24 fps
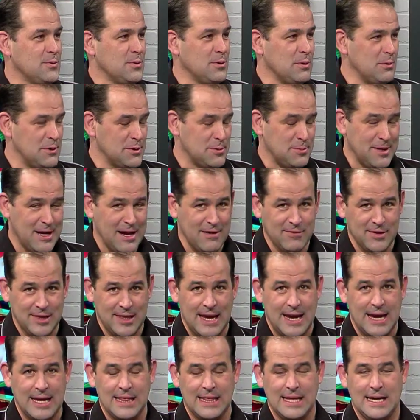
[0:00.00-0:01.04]
She really wants me to have a
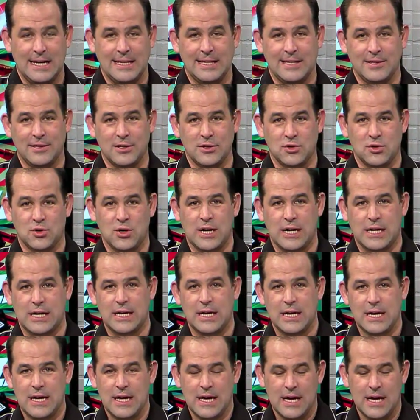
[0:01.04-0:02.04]
landline in the truck.